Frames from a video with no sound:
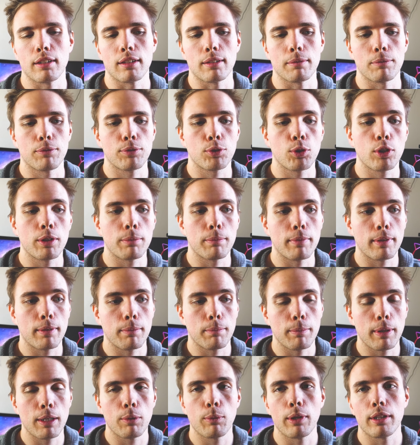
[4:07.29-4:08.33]
uh, Floyd
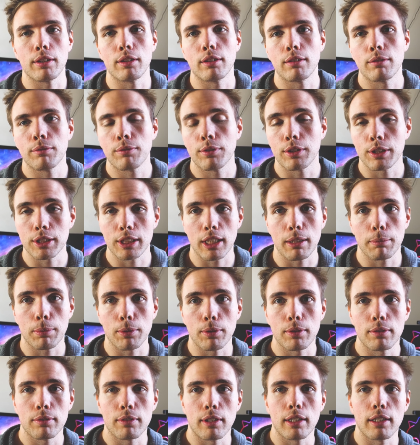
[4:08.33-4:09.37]
Mayweather, for
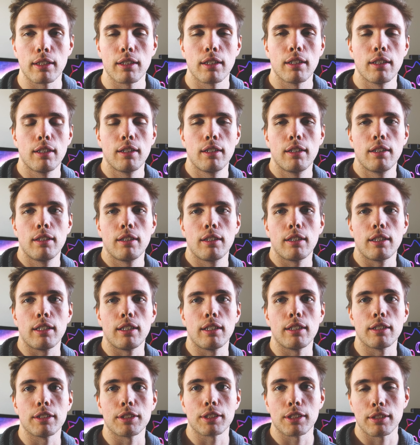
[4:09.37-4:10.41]
example, right?
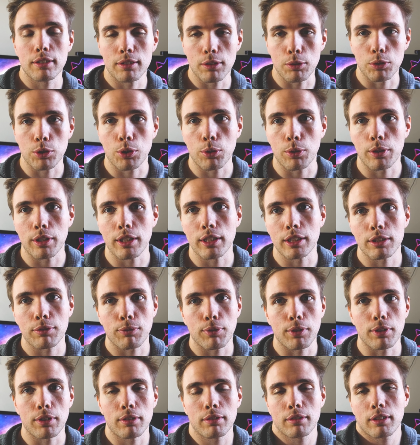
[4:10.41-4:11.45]
He is notorious
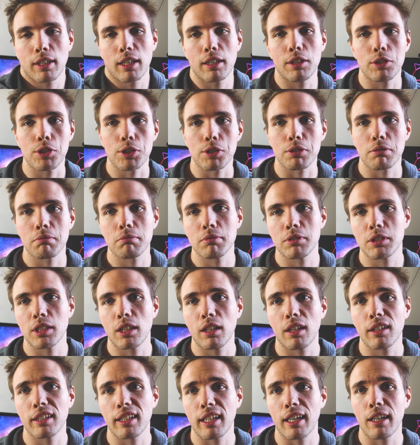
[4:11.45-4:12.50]
for kind of just
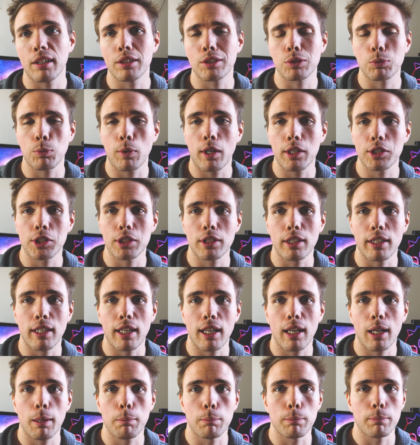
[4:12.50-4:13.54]
sitting on the couch watching the
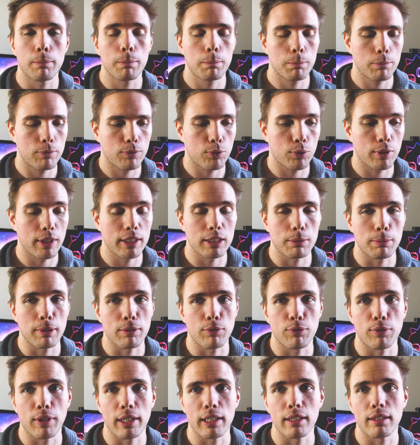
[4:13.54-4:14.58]
game before he has a
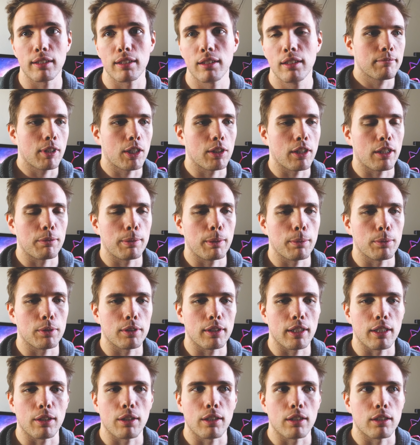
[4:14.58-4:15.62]
big fight. A lot of people
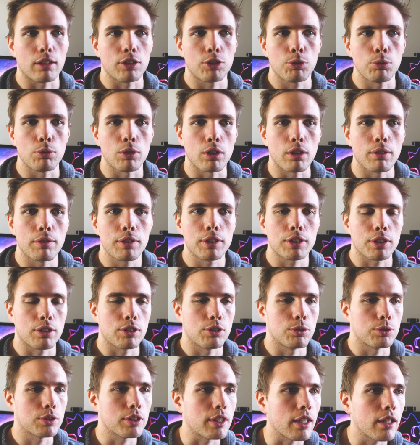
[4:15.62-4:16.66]
are like, aren't you nervous?
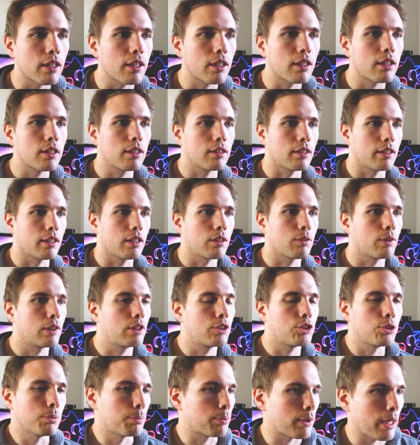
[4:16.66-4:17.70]
Aren't you scared? Like, why
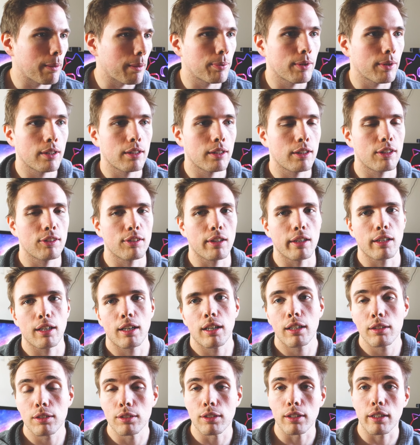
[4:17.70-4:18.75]
aren't you prepping? He's
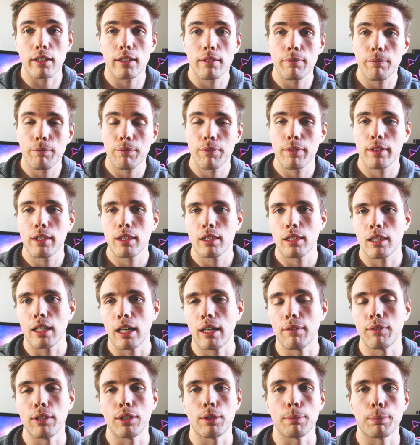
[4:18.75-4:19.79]
like, look,
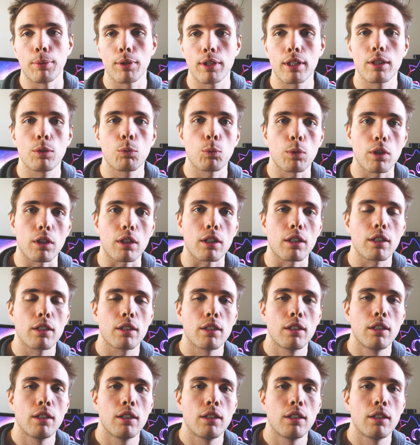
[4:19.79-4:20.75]
I've either put in the work